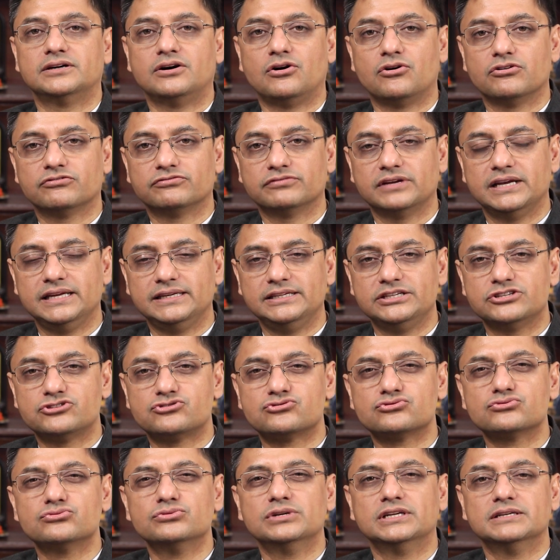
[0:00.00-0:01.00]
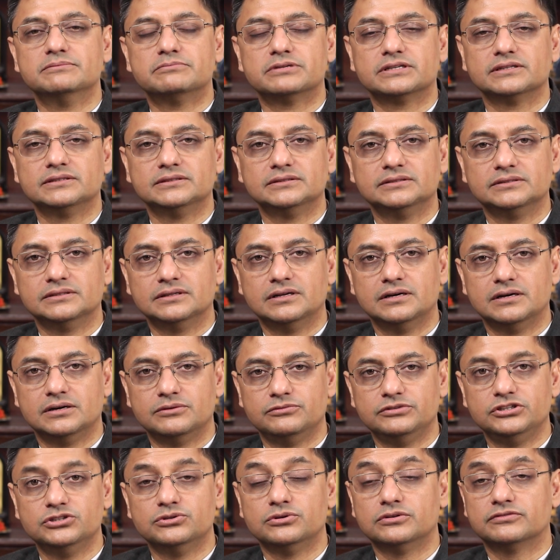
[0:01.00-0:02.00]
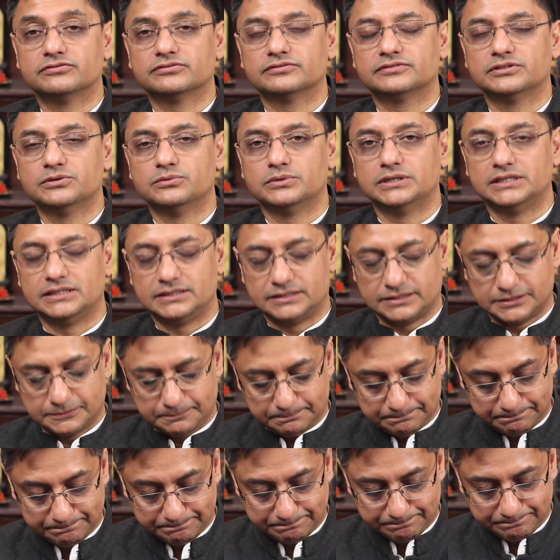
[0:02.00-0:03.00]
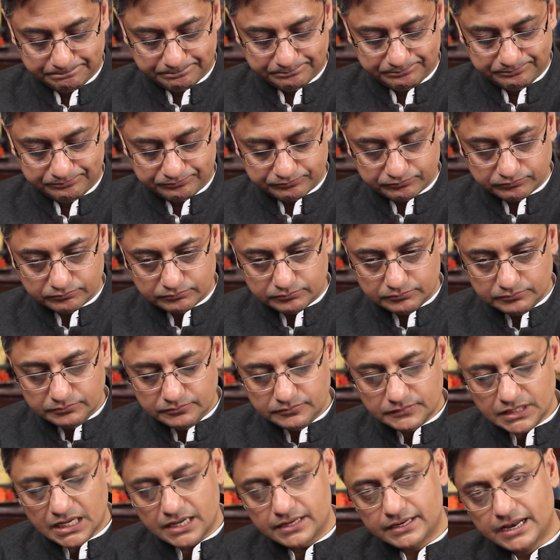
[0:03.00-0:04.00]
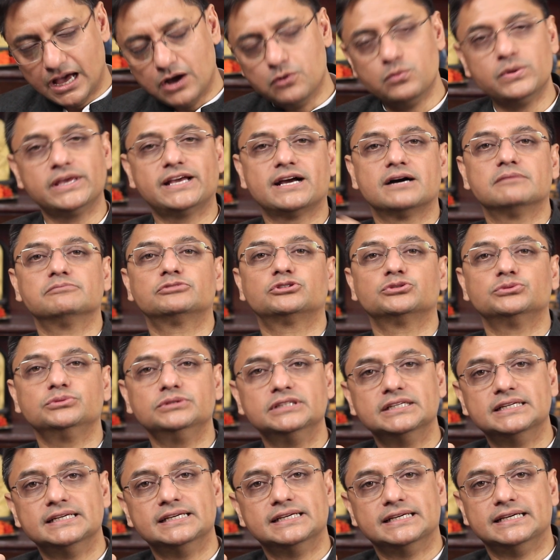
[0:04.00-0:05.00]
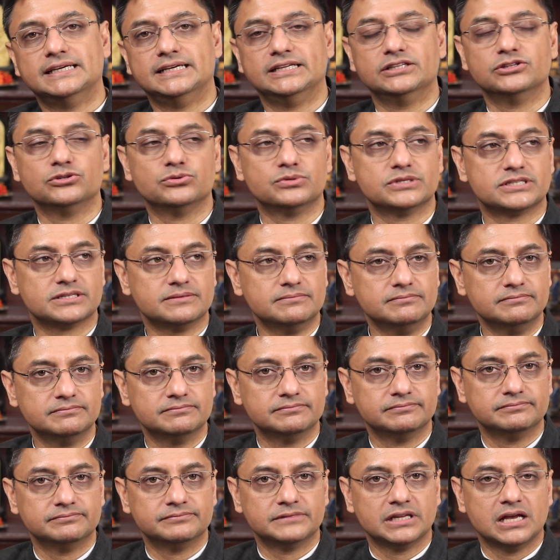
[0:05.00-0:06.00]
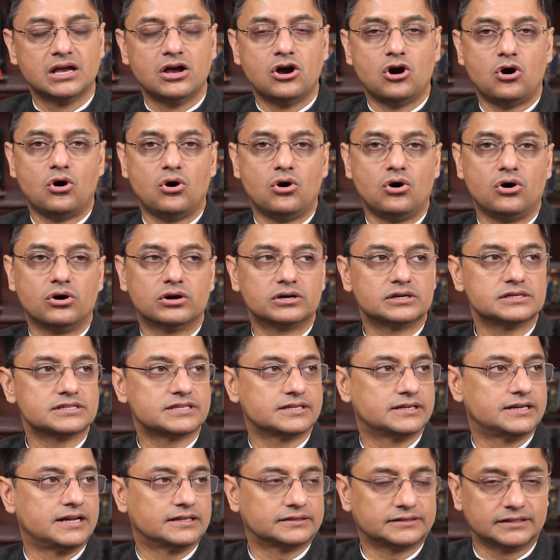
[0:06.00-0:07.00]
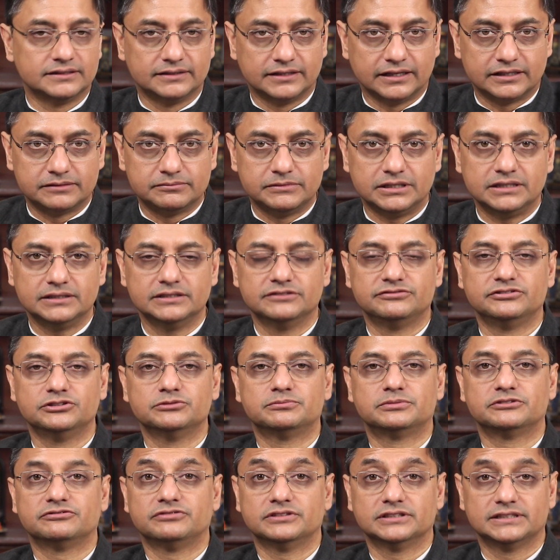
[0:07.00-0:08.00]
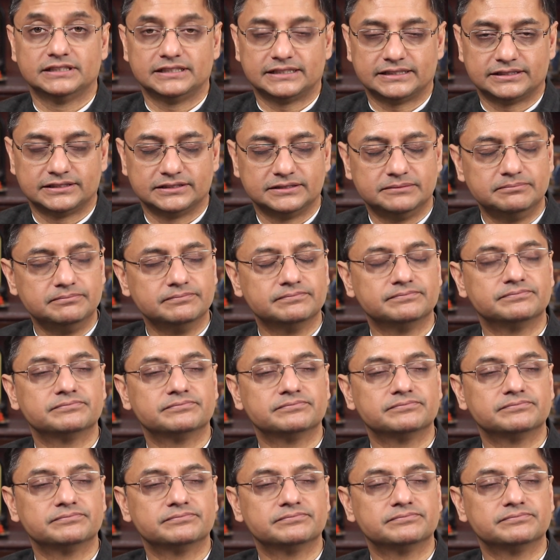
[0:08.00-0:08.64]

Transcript: of any true liberal view of the world. Now we come to Hinduism, or Sanatan Dharma, if you prefer that term.